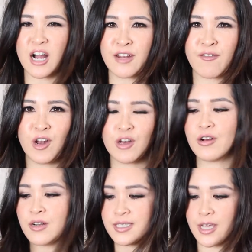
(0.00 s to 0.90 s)
kind of
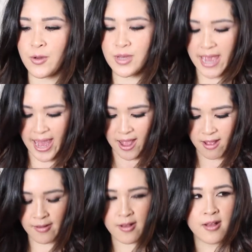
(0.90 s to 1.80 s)
look. So yeah,
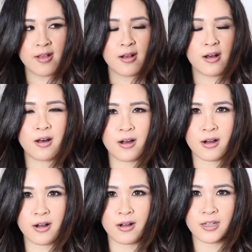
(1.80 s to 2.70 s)

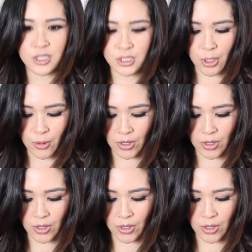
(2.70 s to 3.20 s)
oh, so